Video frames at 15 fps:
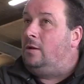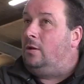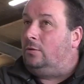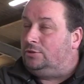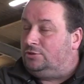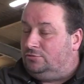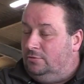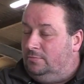
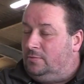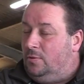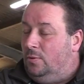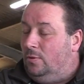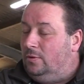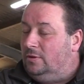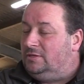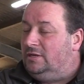Colostrum
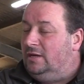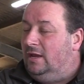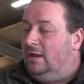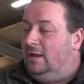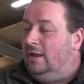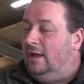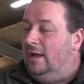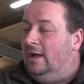
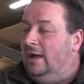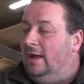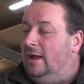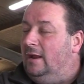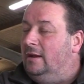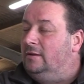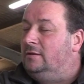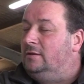quality
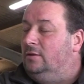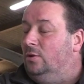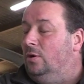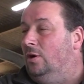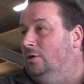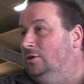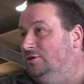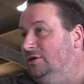and your
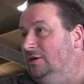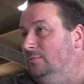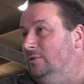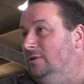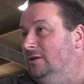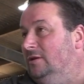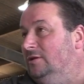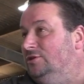hygiene
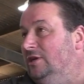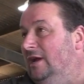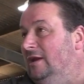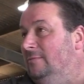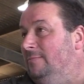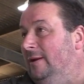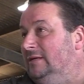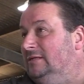within the
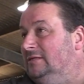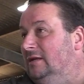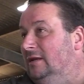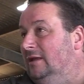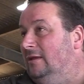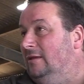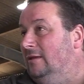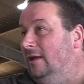shed,
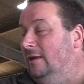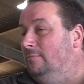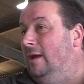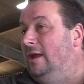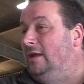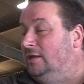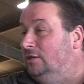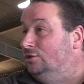basically, and
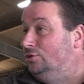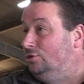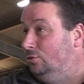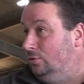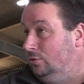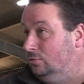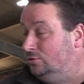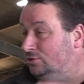making
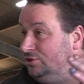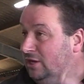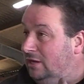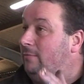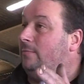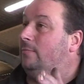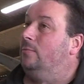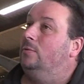sure your
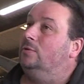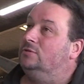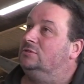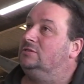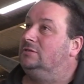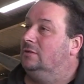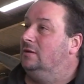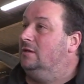sheep
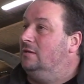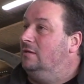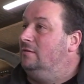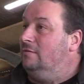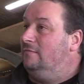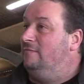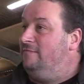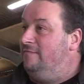was
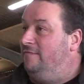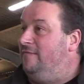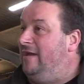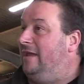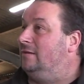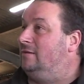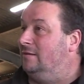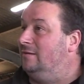
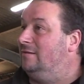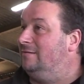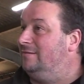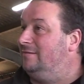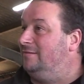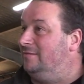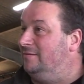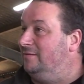fit.
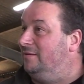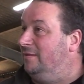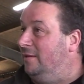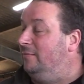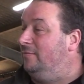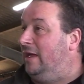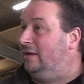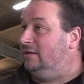
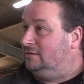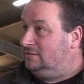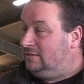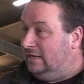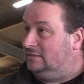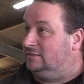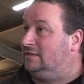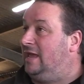
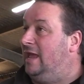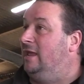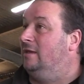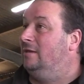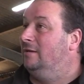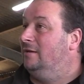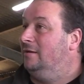That's key.